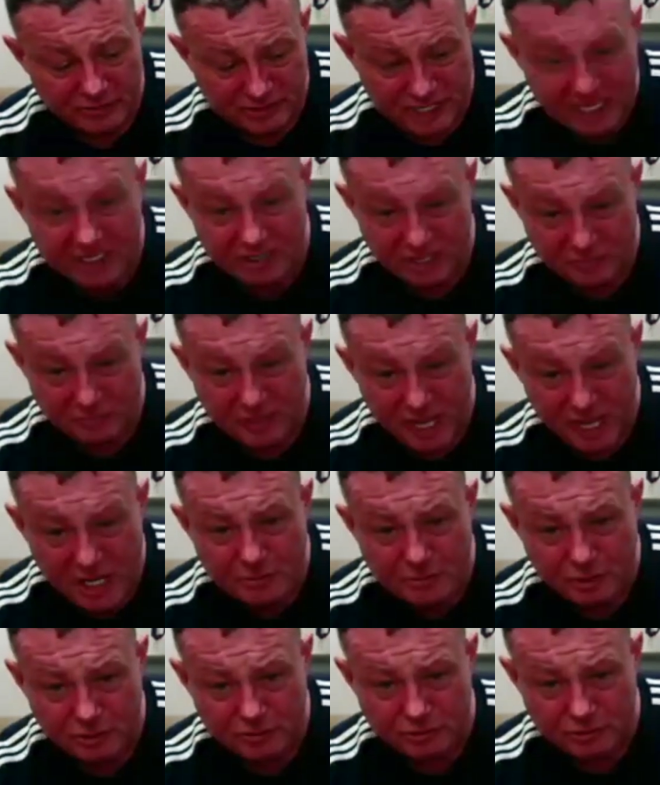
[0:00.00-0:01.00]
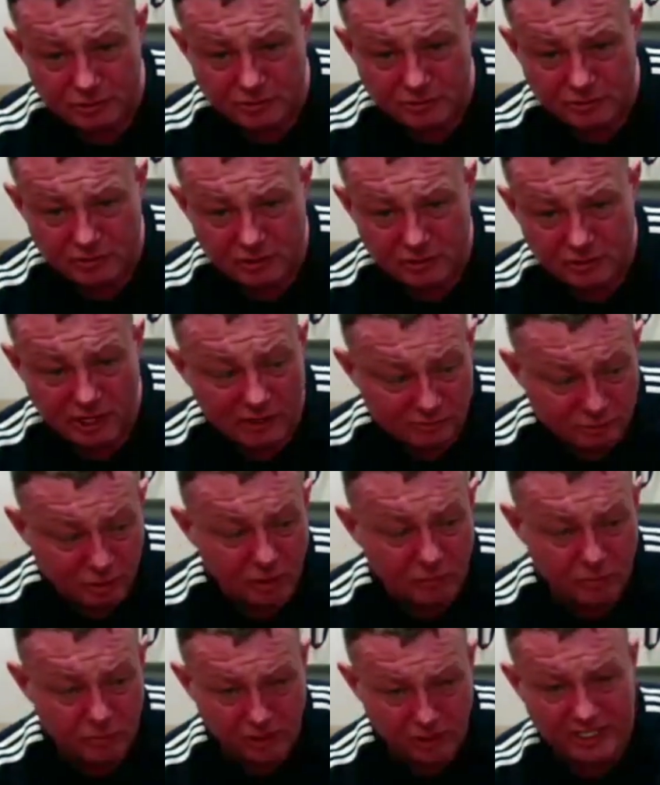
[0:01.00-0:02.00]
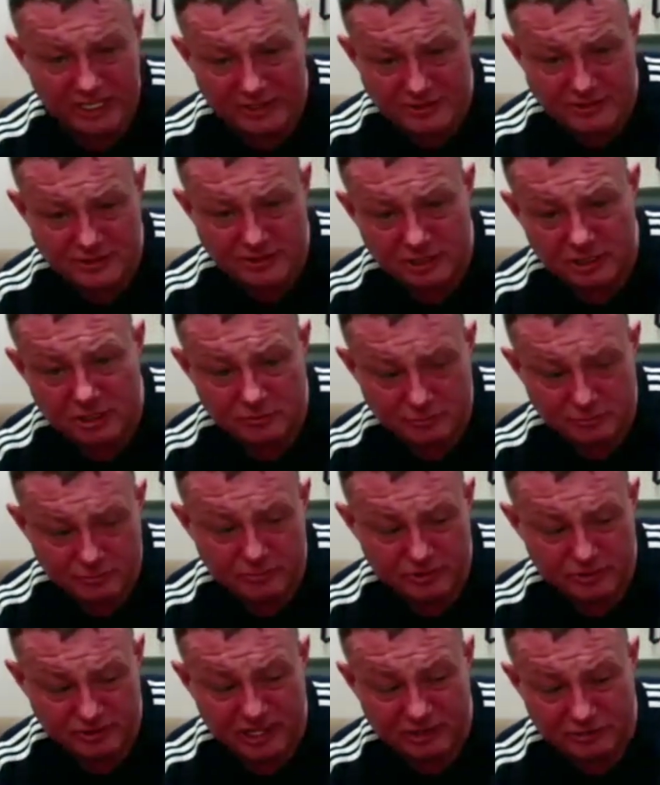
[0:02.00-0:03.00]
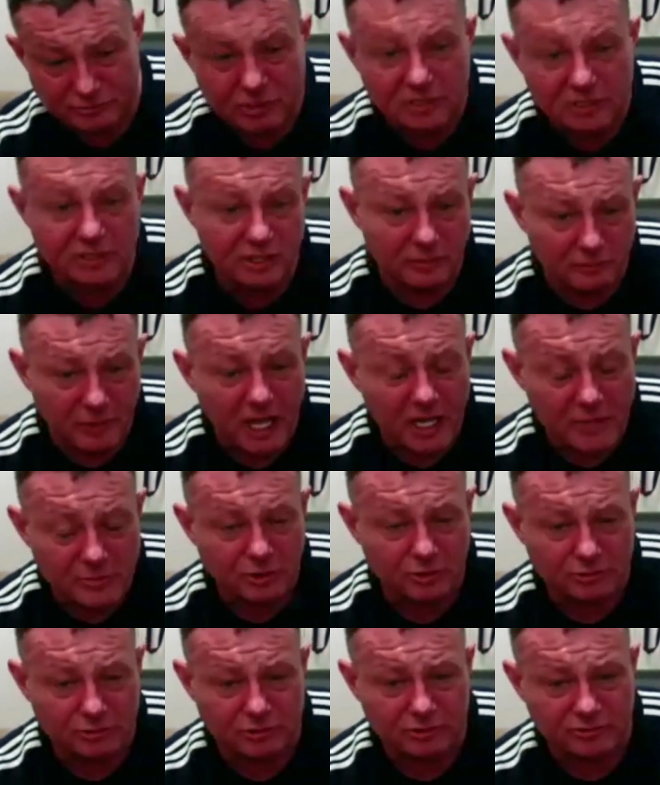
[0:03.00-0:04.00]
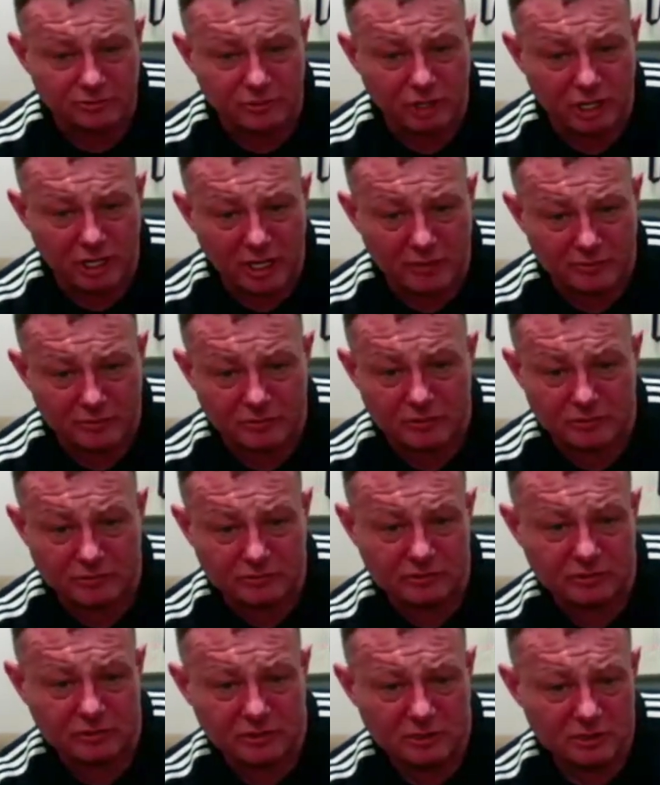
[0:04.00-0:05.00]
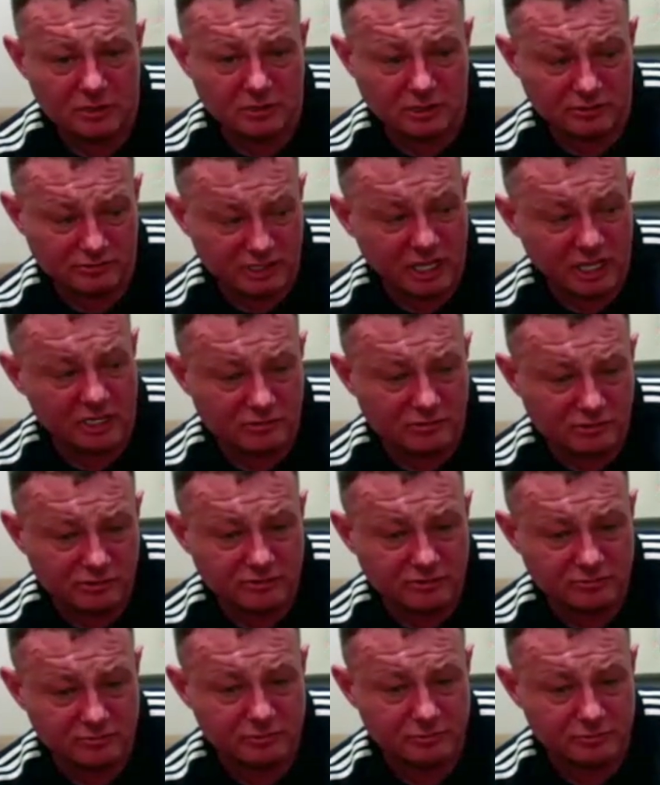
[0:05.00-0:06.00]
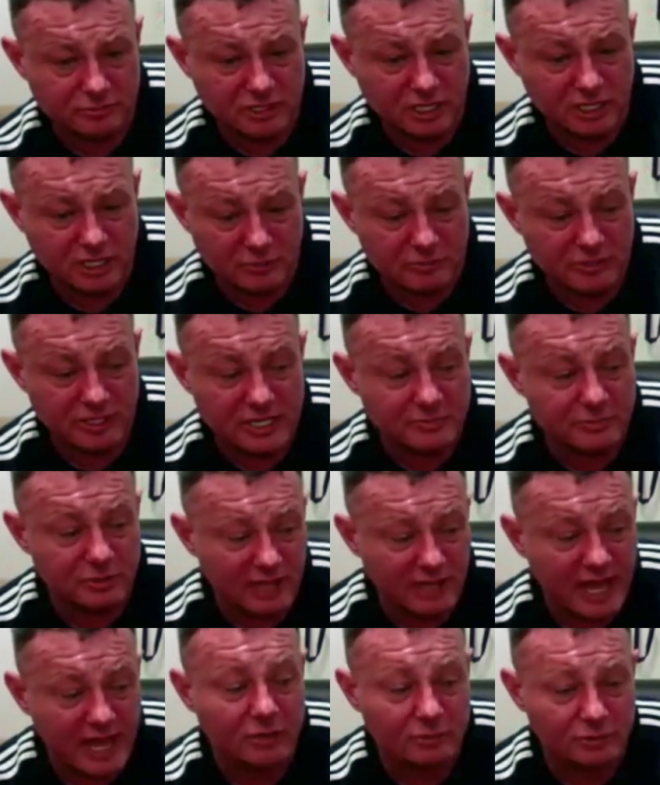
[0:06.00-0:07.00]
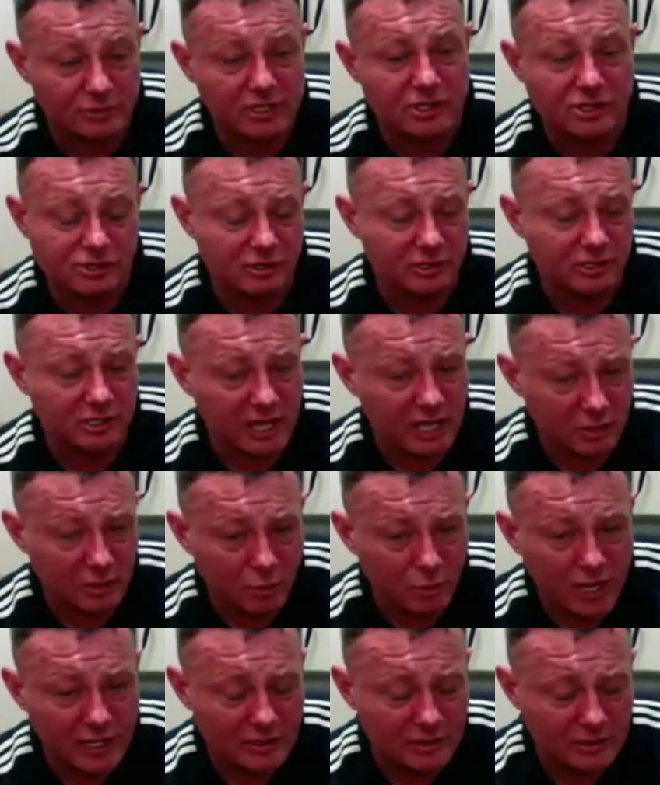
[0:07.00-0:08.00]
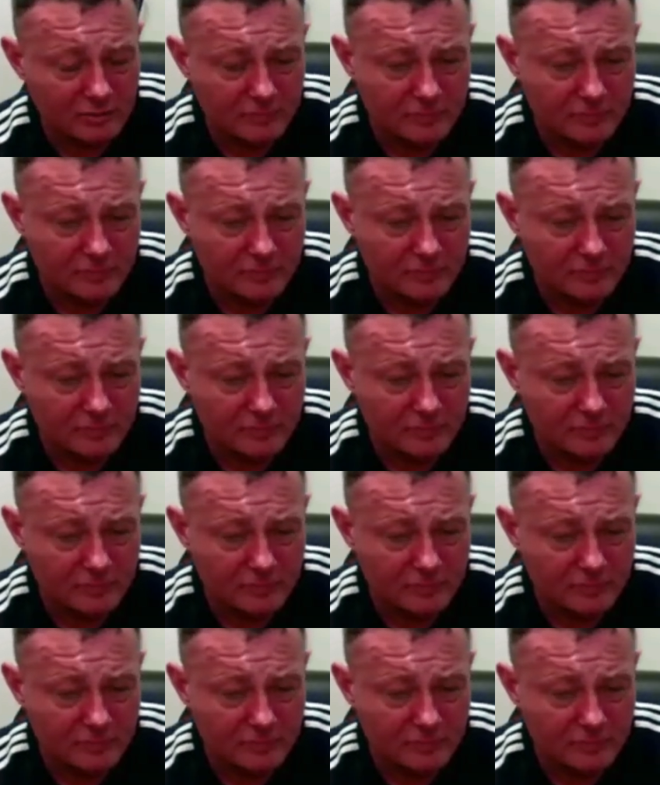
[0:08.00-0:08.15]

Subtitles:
kind of the byproduct. That's what I'm putting in to do, but that's really the byproduct of what happens. That's kind of just kind of people helping each other getting well.